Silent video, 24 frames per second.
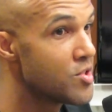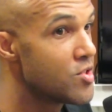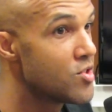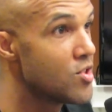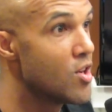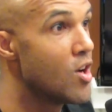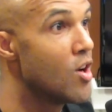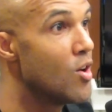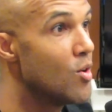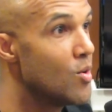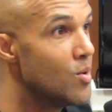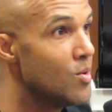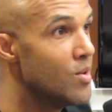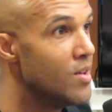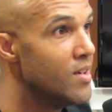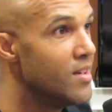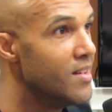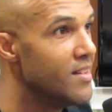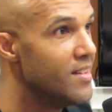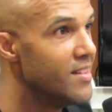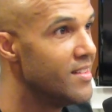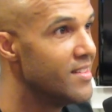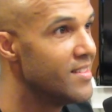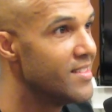so
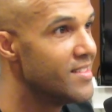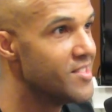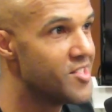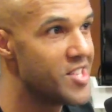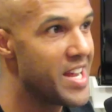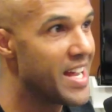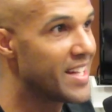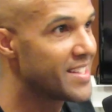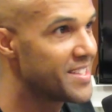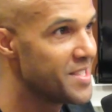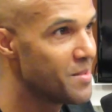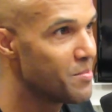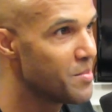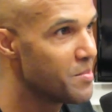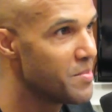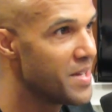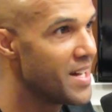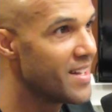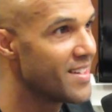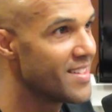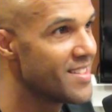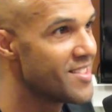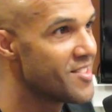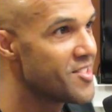jacked up
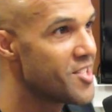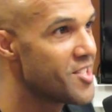about it.